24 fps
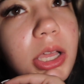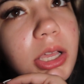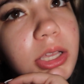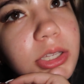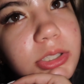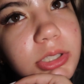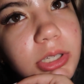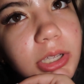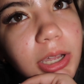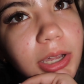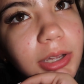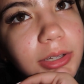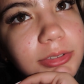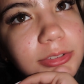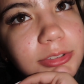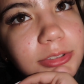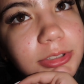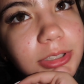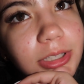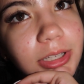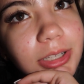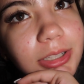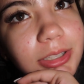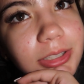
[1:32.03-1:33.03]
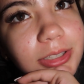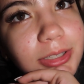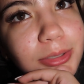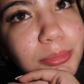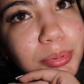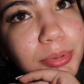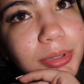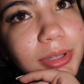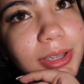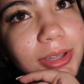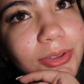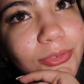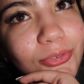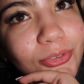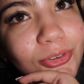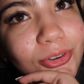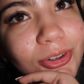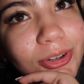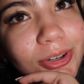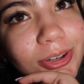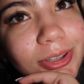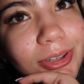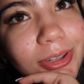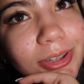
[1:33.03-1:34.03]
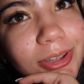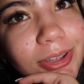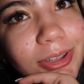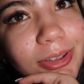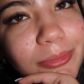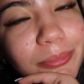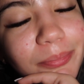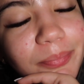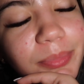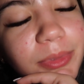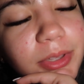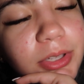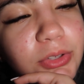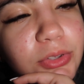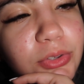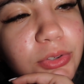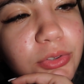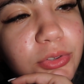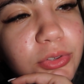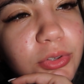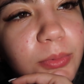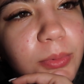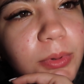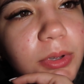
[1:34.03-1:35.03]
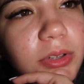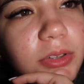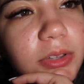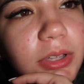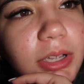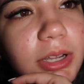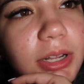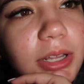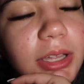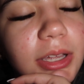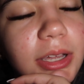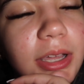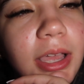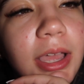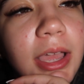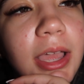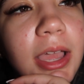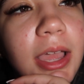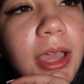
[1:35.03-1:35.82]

so yeah that's the plan for tonight super exciting